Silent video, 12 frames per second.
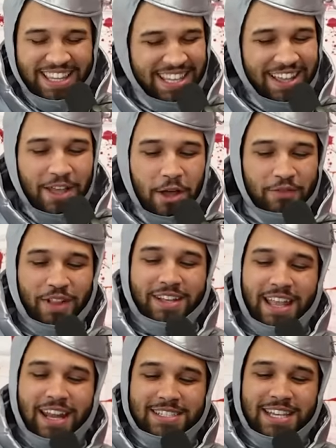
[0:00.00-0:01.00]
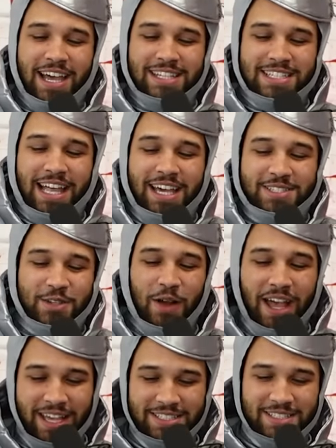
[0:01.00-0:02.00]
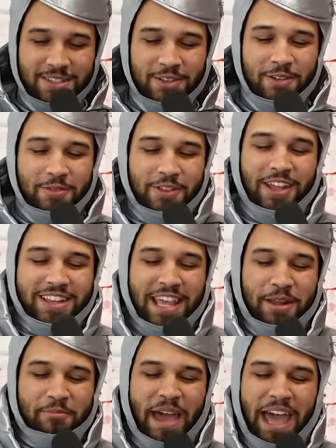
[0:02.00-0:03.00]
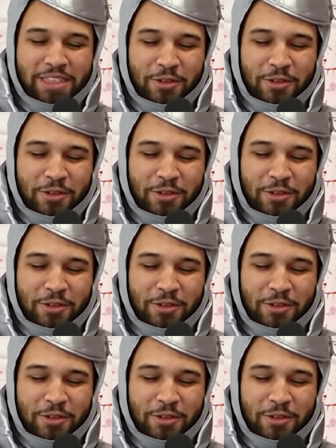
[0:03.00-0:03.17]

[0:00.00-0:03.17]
Flunked out of science class twice. Flunked out of math